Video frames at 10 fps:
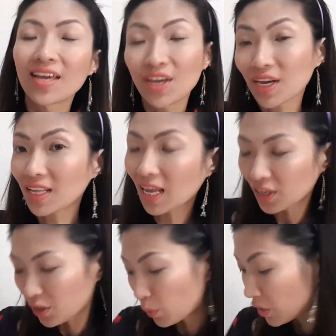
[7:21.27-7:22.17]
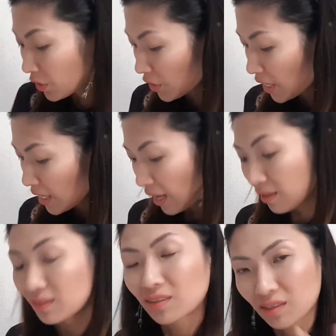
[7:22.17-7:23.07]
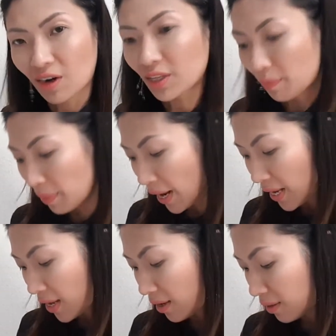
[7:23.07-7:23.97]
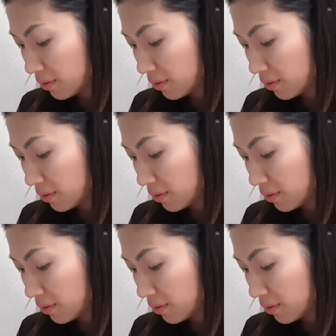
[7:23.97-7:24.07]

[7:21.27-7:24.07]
you can get your wintergreen and start applying